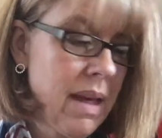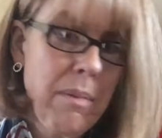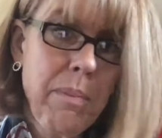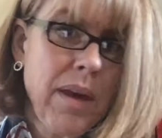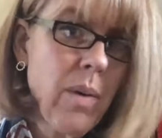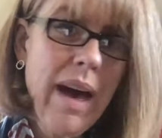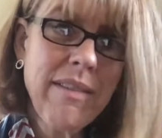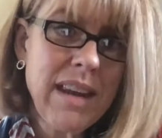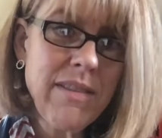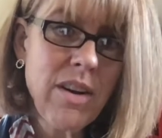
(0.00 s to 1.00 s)
But you
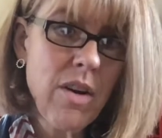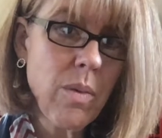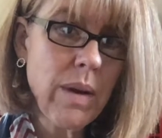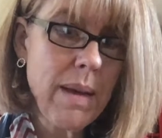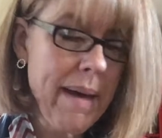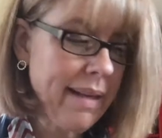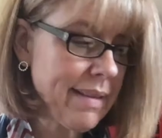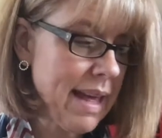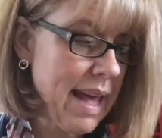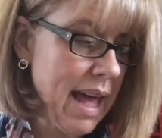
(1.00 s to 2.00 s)
haven't even heard what I'm
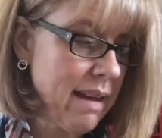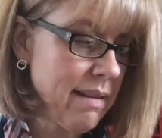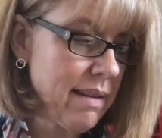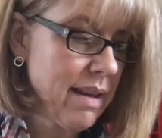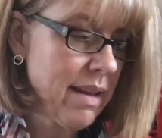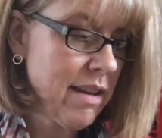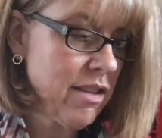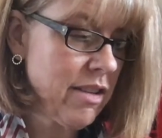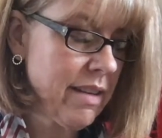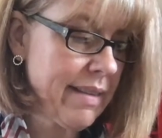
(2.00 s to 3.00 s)
asking yet,
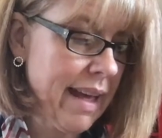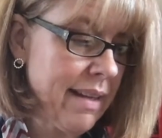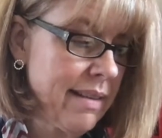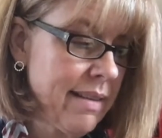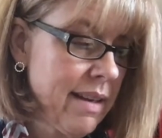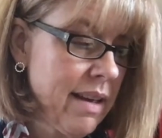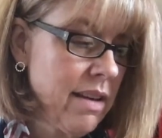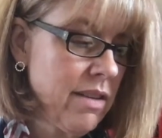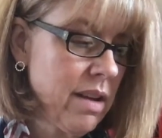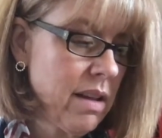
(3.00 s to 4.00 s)
she says.
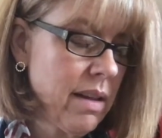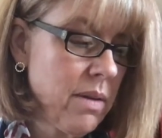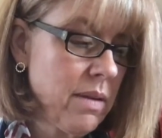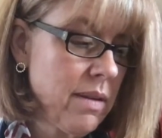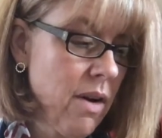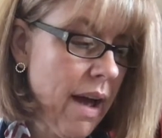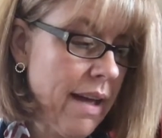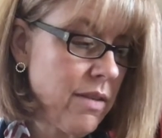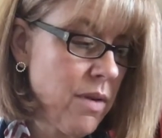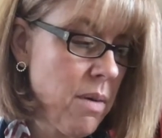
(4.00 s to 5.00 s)
She closes her
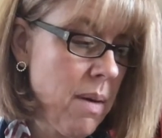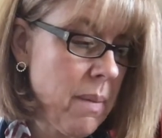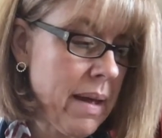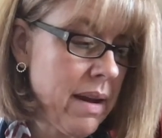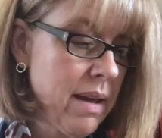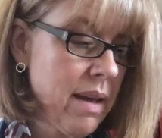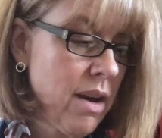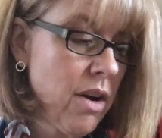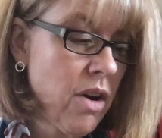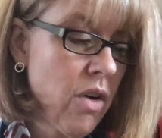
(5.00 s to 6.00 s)
eyes for a moment.
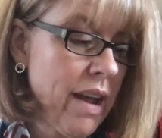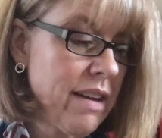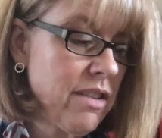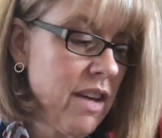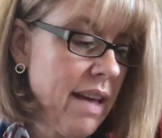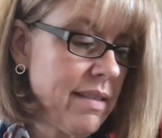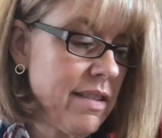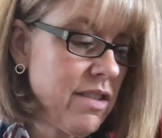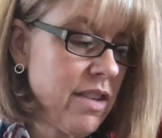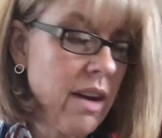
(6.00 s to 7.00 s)
Her great chest
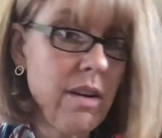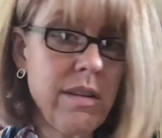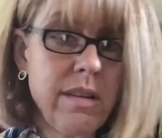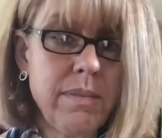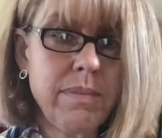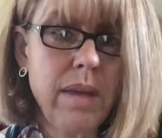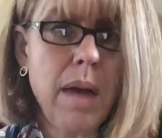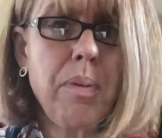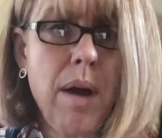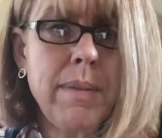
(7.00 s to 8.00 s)
shudders. I
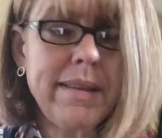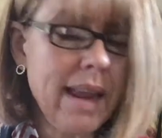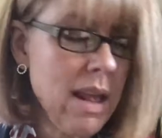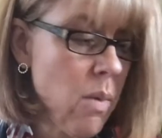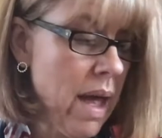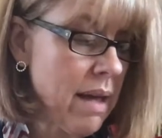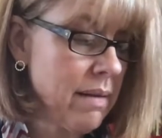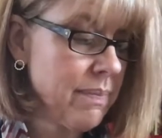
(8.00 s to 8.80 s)
promise anyway.